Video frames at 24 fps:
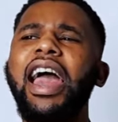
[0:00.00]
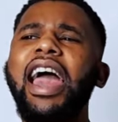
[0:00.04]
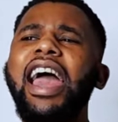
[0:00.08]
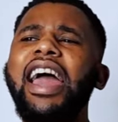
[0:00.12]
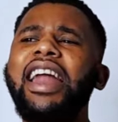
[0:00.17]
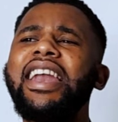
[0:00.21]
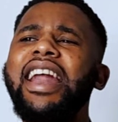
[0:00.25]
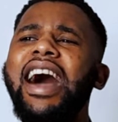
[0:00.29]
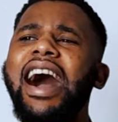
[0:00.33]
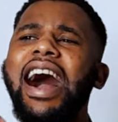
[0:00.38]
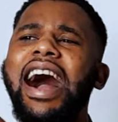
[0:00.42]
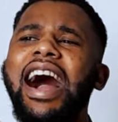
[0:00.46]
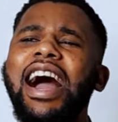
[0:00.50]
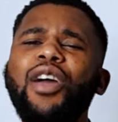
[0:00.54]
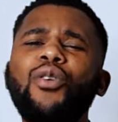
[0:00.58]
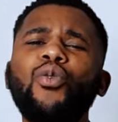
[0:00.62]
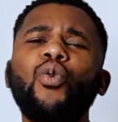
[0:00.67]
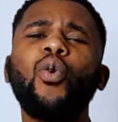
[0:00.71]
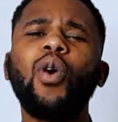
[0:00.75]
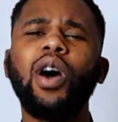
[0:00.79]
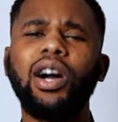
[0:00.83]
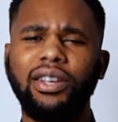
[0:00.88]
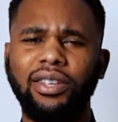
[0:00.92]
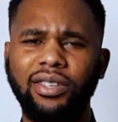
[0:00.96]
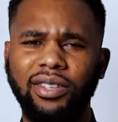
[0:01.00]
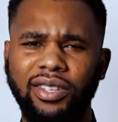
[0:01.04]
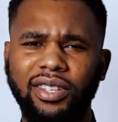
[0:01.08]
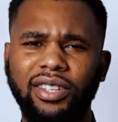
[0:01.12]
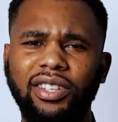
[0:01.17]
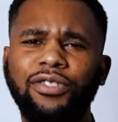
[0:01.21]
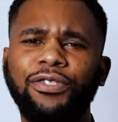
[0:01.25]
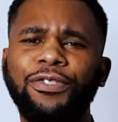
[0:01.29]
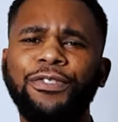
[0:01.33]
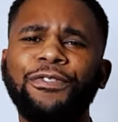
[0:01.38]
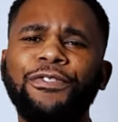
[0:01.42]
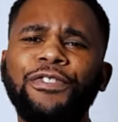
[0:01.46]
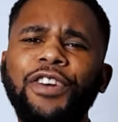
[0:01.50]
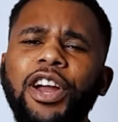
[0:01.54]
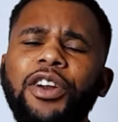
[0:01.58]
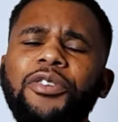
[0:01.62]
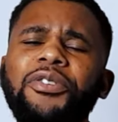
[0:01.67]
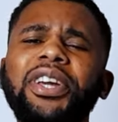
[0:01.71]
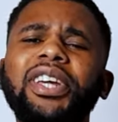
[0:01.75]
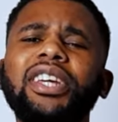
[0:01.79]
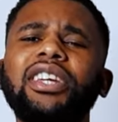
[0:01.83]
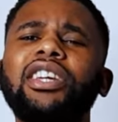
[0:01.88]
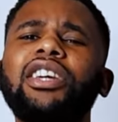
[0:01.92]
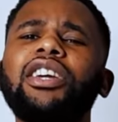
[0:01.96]
And I was
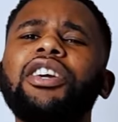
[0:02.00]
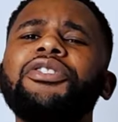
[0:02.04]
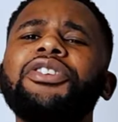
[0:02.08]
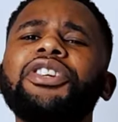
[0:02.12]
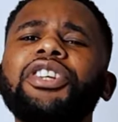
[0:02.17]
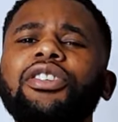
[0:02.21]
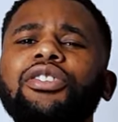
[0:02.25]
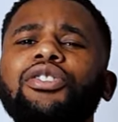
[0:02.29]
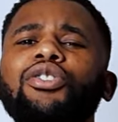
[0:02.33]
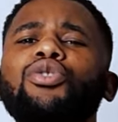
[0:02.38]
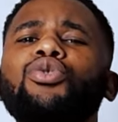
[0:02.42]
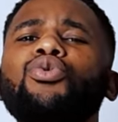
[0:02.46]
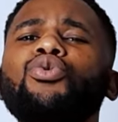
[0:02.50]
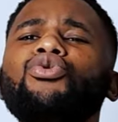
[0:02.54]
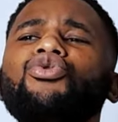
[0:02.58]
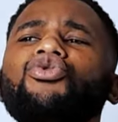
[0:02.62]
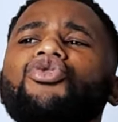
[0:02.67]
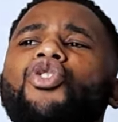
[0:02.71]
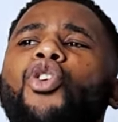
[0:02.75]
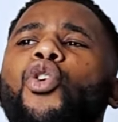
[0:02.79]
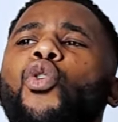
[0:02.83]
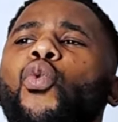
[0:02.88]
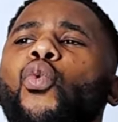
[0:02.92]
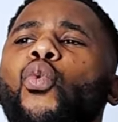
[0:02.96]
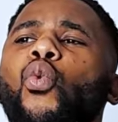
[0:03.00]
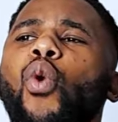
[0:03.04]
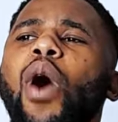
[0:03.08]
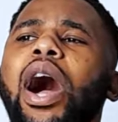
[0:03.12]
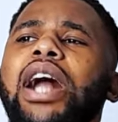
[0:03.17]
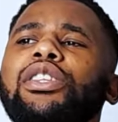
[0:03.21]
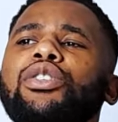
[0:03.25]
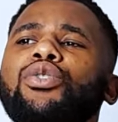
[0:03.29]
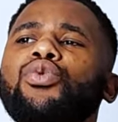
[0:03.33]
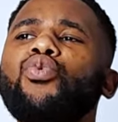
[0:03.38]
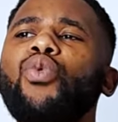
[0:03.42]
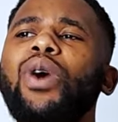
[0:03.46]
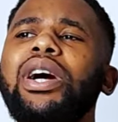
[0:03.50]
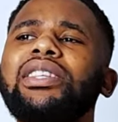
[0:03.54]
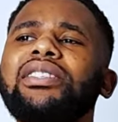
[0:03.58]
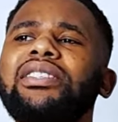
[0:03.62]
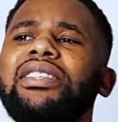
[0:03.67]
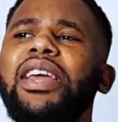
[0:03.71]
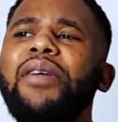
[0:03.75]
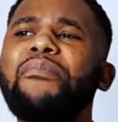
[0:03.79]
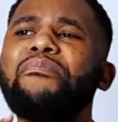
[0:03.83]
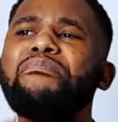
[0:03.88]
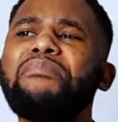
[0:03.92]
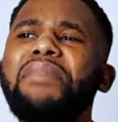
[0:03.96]
very curious to know what
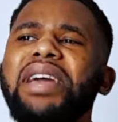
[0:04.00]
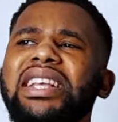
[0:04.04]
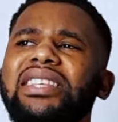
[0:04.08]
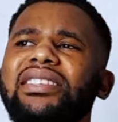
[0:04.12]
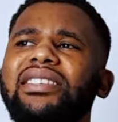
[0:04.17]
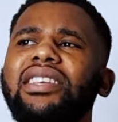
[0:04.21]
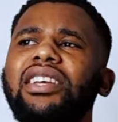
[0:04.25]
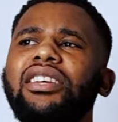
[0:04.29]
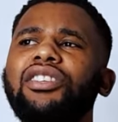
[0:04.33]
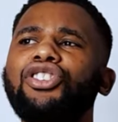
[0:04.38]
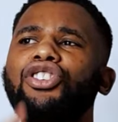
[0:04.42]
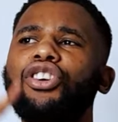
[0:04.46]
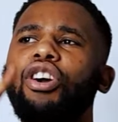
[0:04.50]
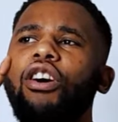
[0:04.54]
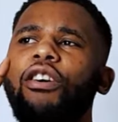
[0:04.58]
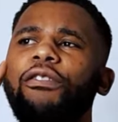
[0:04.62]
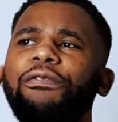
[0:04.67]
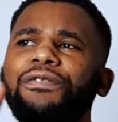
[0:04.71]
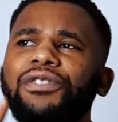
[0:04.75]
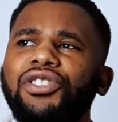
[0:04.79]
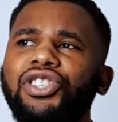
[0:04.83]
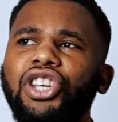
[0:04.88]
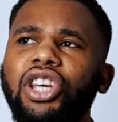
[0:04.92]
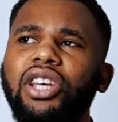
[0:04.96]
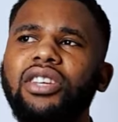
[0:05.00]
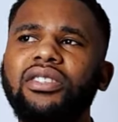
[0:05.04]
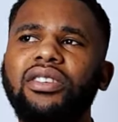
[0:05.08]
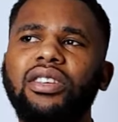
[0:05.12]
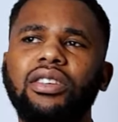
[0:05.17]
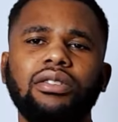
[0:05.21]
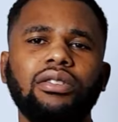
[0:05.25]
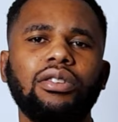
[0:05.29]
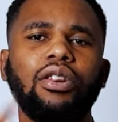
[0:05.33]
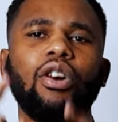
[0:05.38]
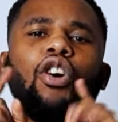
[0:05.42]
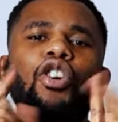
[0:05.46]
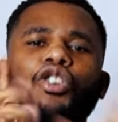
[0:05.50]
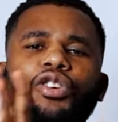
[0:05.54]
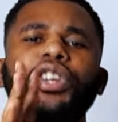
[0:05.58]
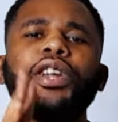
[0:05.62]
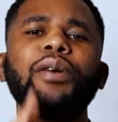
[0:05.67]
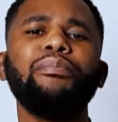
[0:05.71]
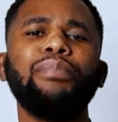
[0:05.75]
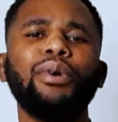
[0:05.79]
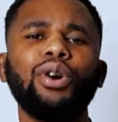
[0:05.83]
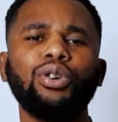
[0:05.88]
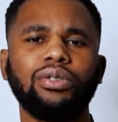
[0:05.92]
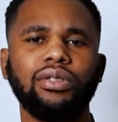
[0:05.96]
was the message of Jesus on
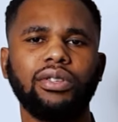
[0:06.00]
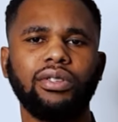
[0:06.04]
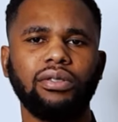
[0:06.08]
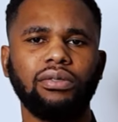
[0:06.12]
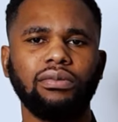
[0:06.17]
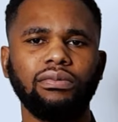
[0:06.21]
the boat.